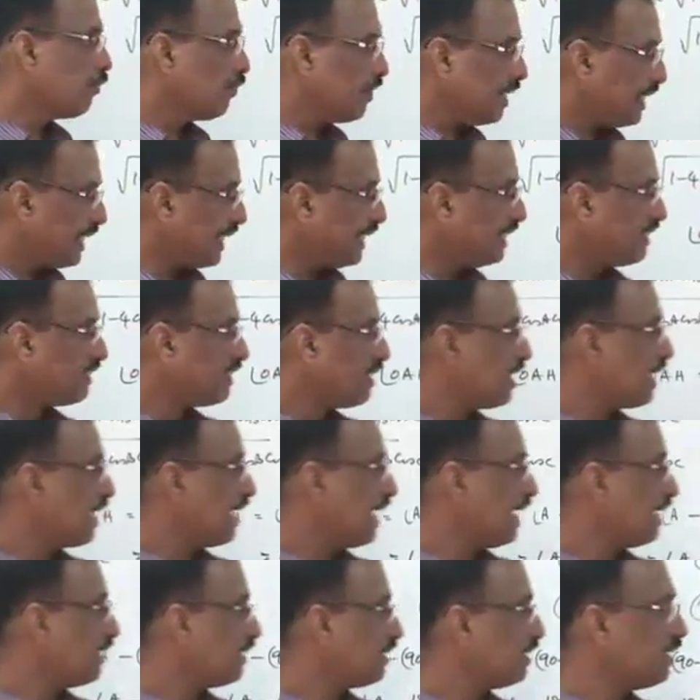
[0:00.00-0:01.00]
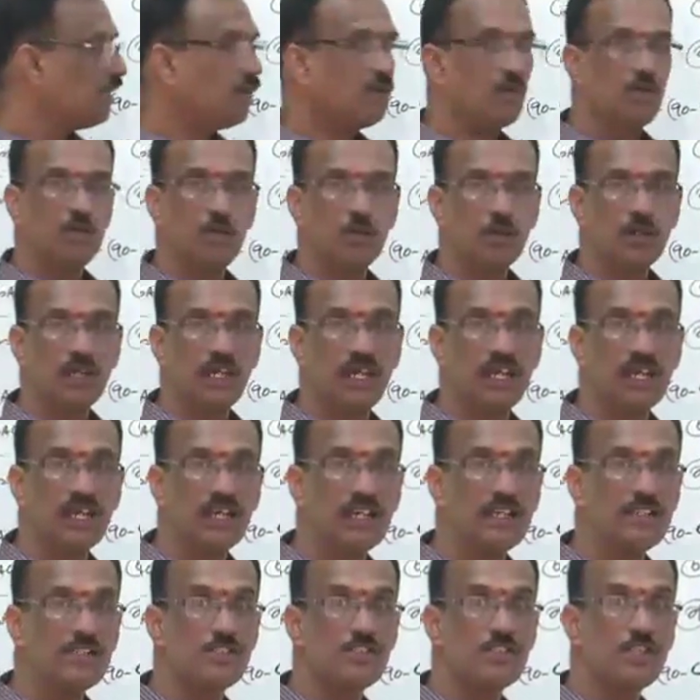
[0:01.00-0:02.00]
we get angle
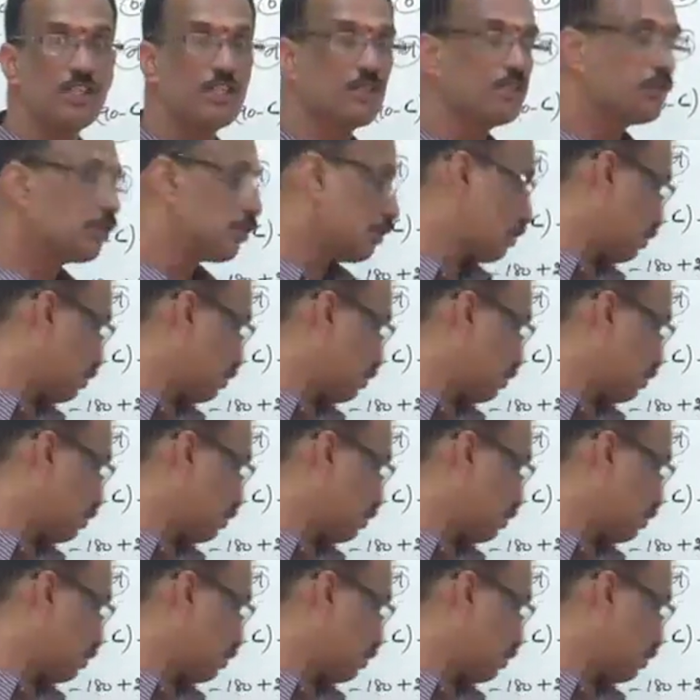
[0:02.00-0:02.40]
OAH is equal